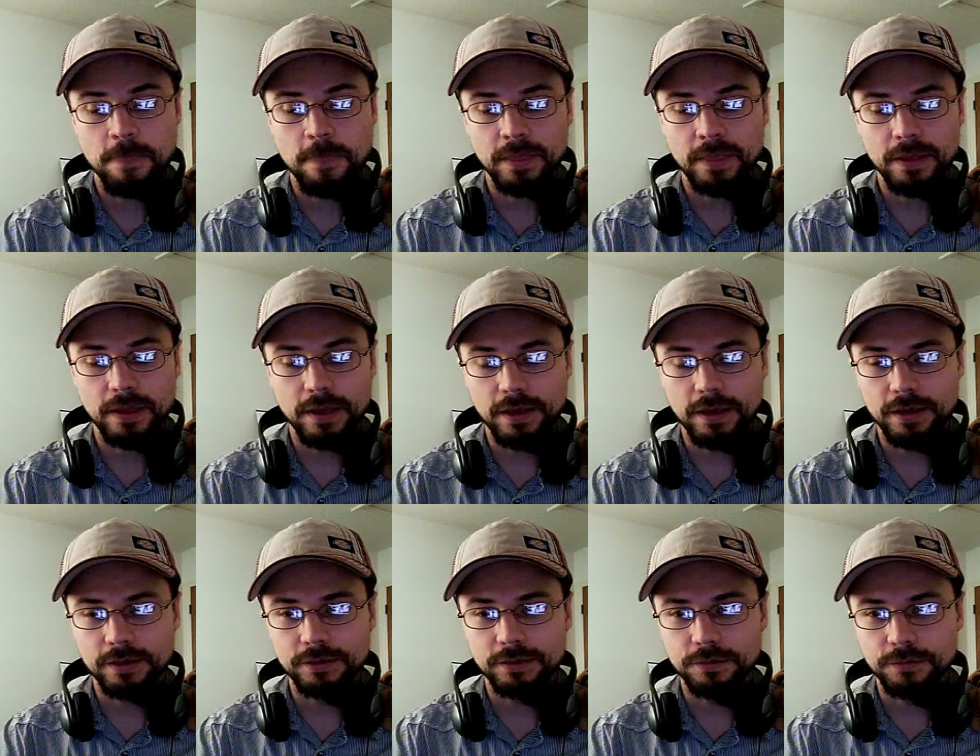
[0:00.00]

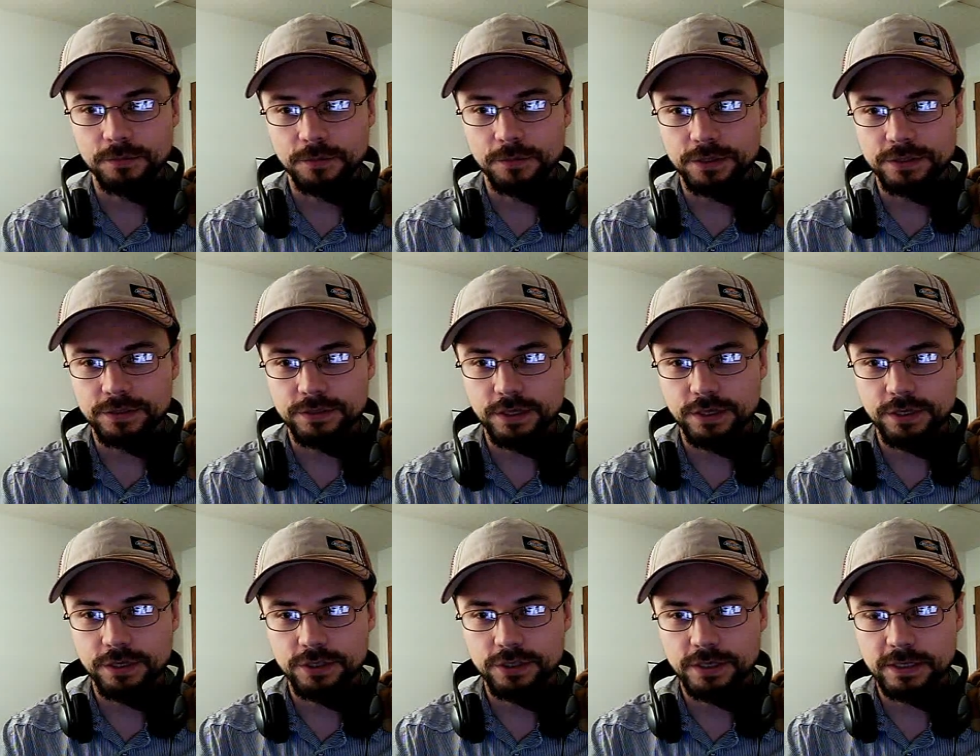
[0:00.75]
And we
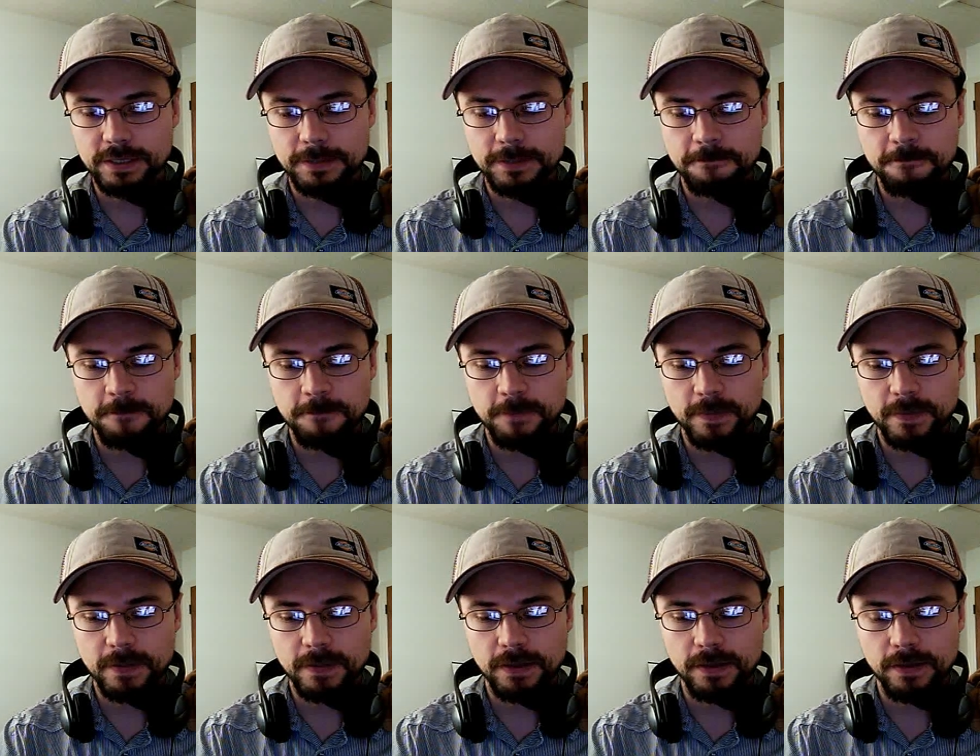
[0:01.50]
sieged it,
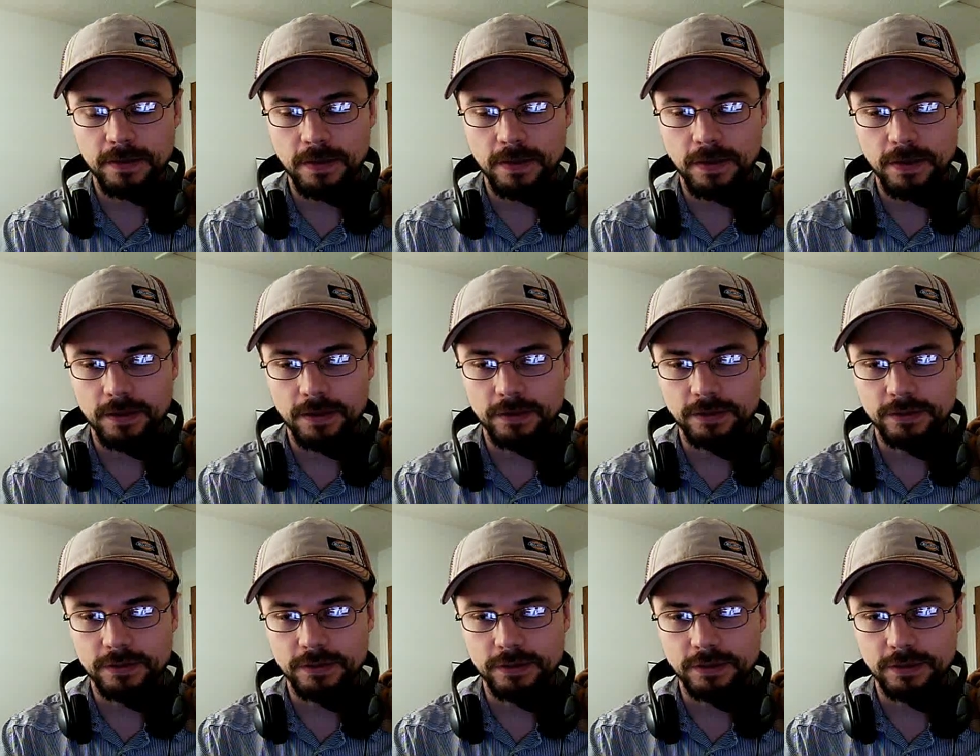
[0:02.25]

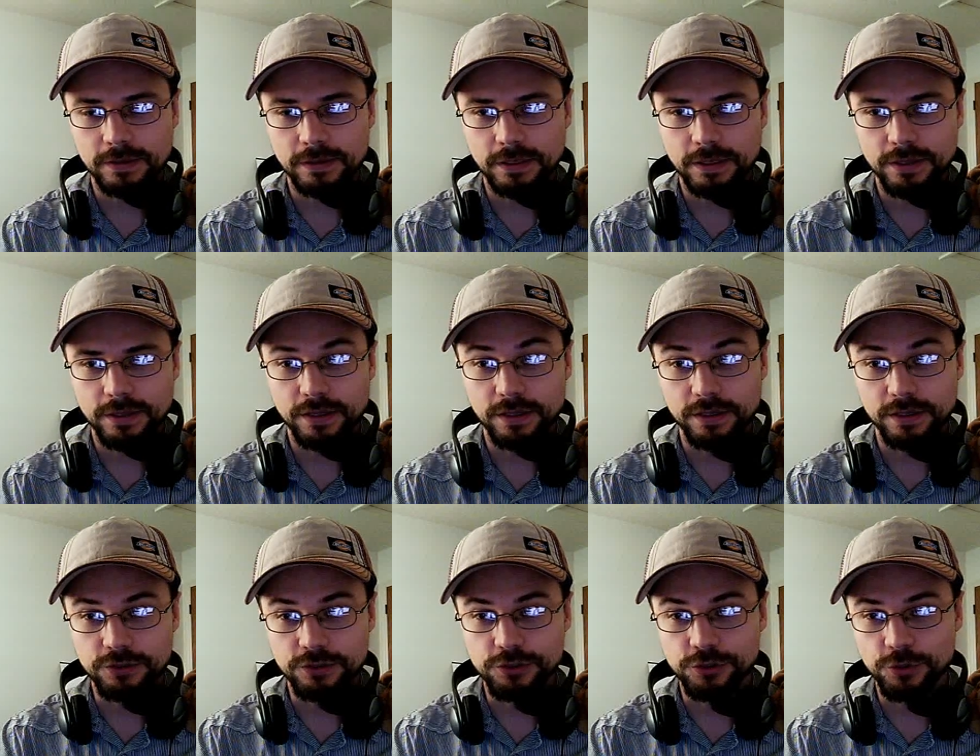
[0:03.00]
and uh, then
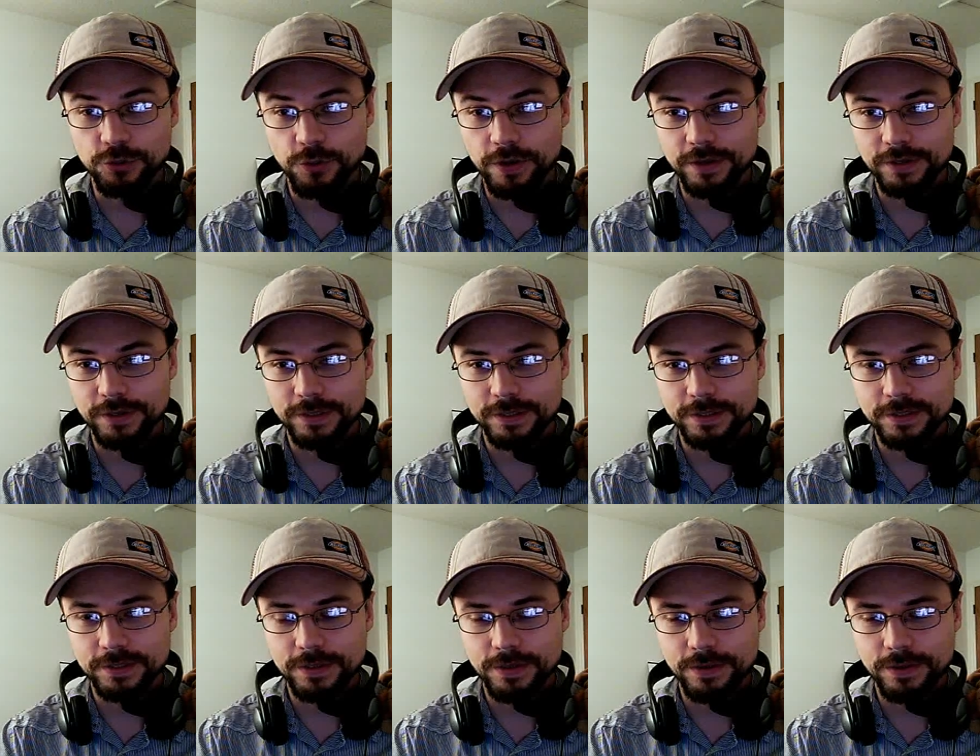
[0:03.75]
it joined
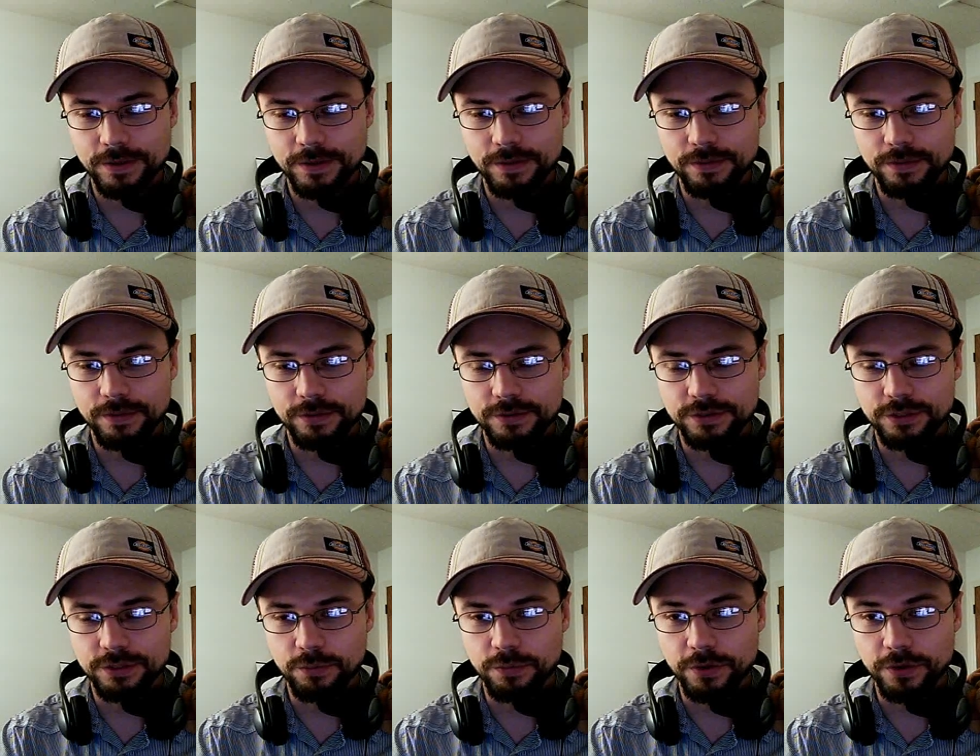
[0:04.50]
the
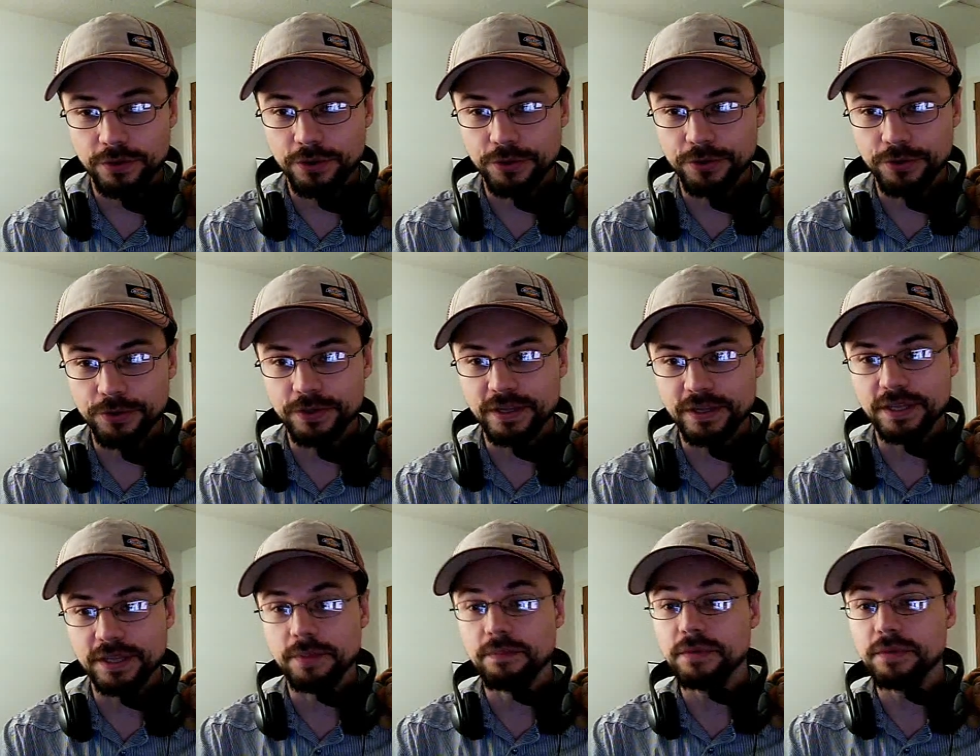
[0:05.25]
Steel Brotherhood
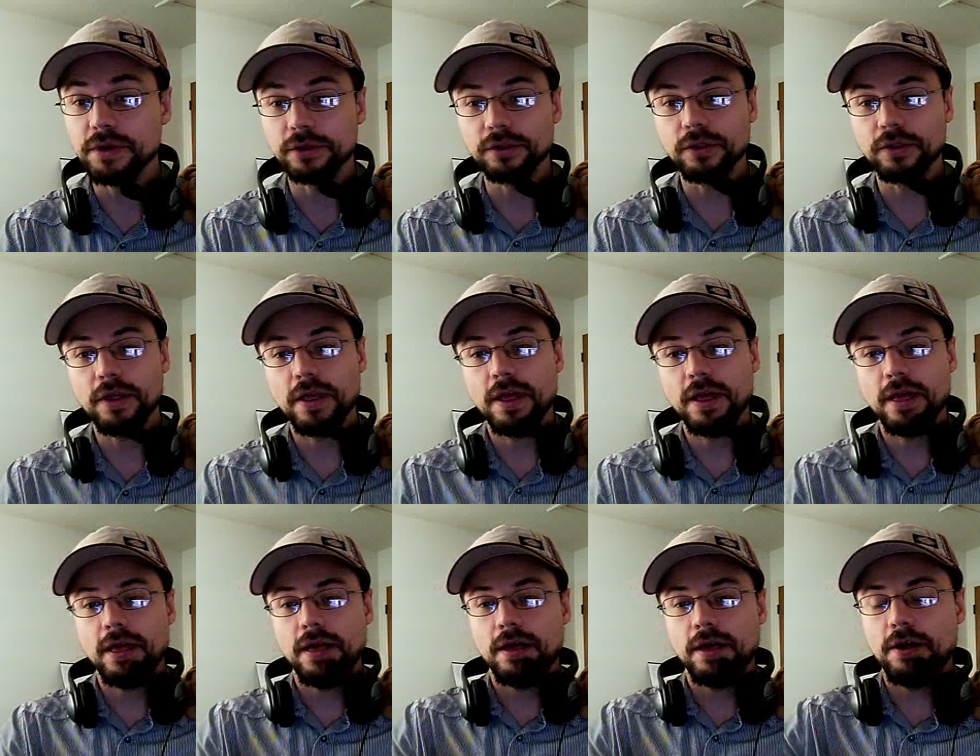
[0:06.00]
in the middle
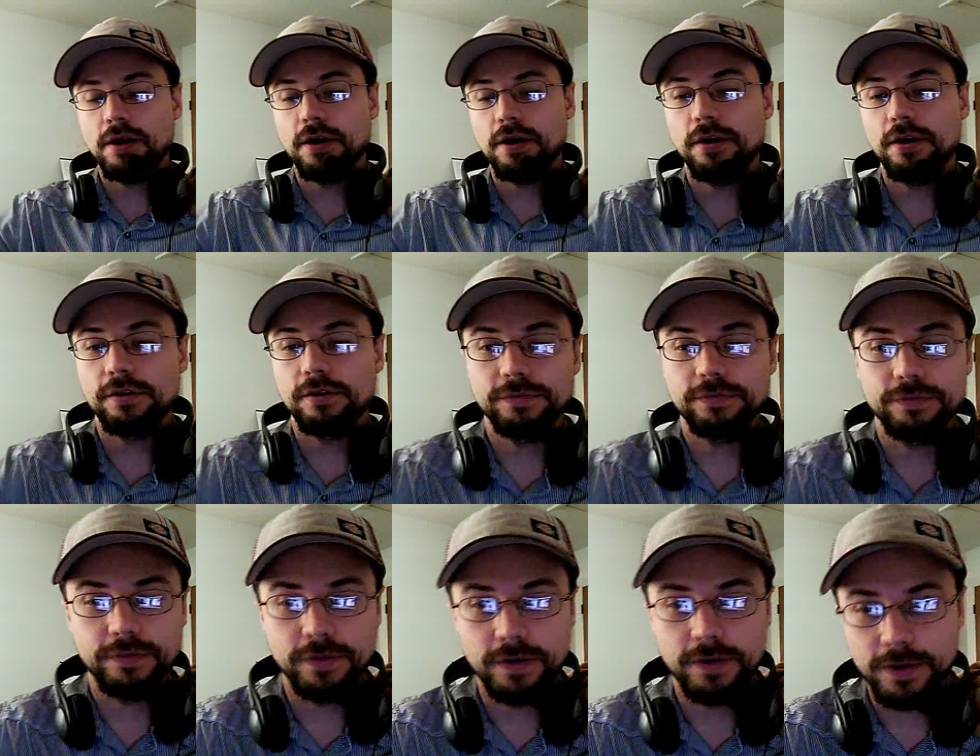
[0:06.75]

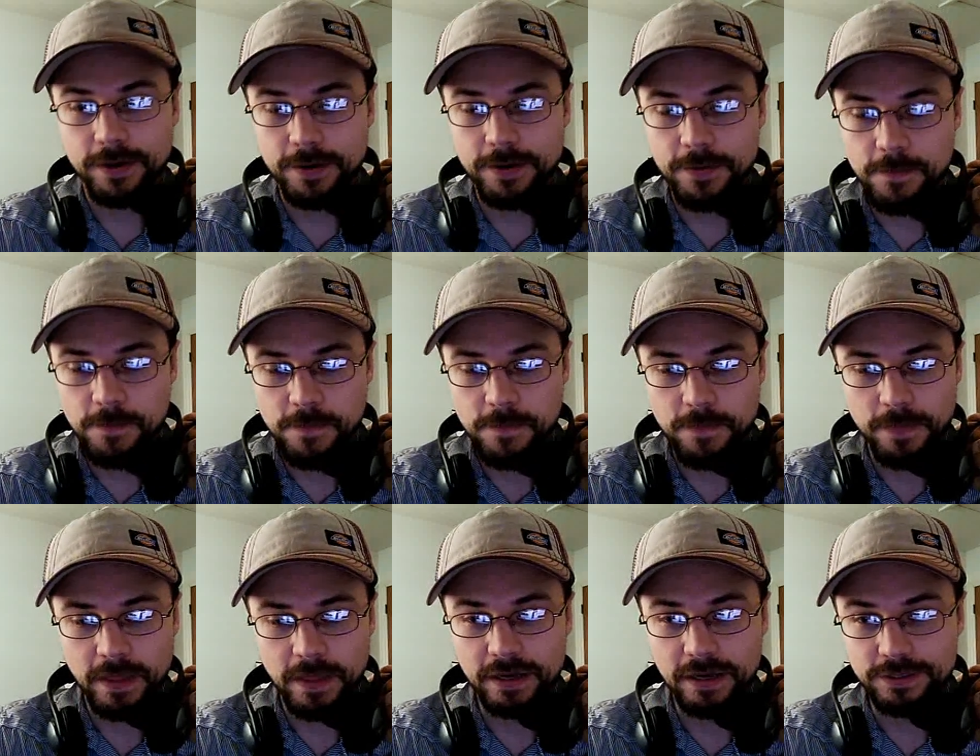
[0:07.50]
of um,
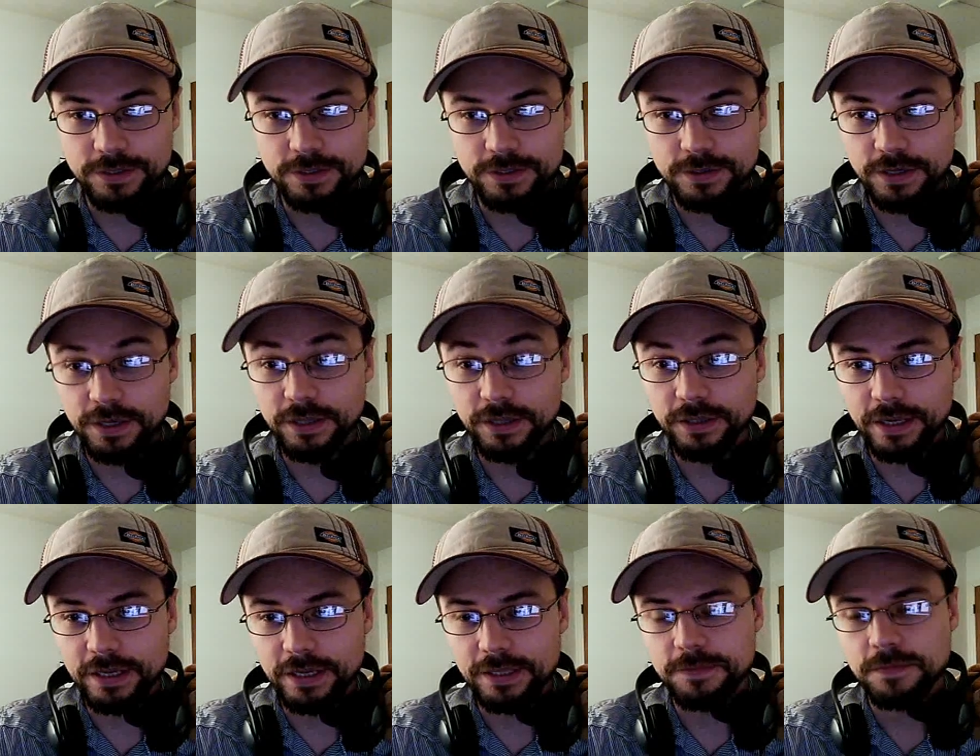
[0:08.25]
us
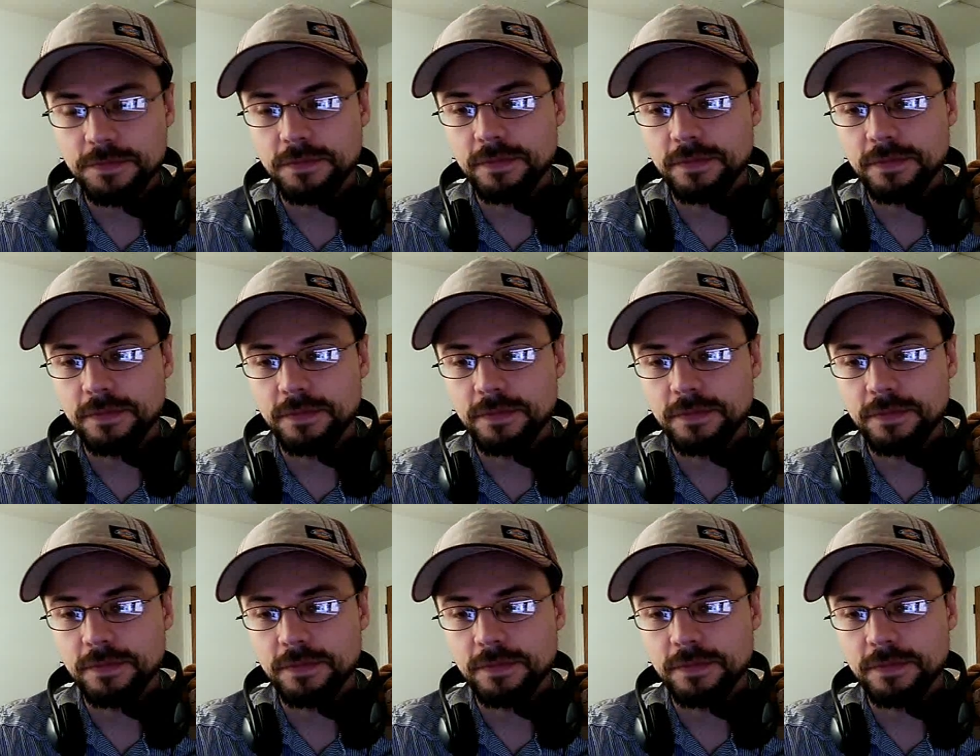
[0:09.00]
killing it.